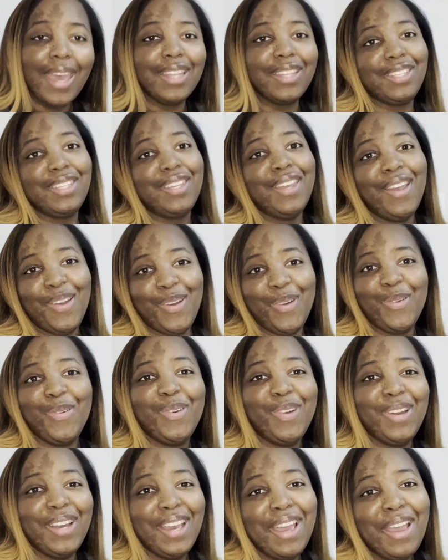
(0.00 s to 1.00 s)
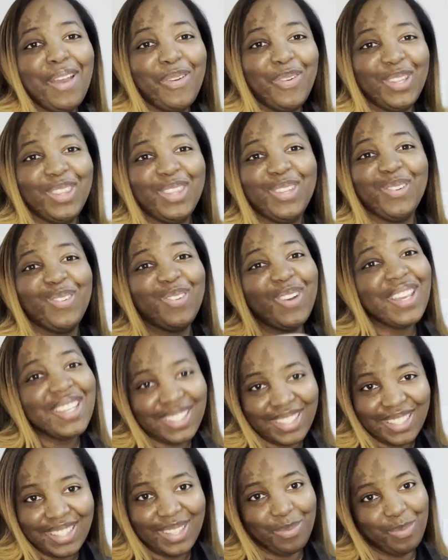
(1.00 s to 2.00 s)
so for the rest
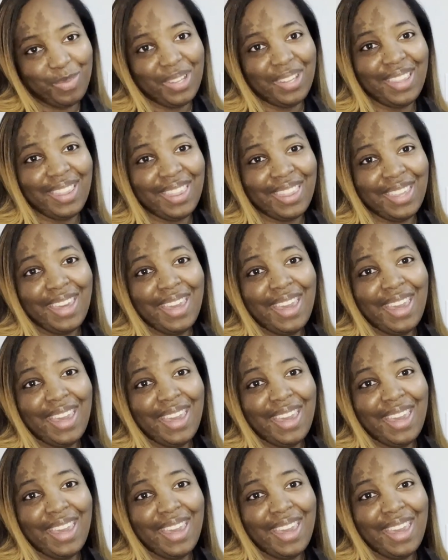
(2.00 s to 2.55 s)
of the month,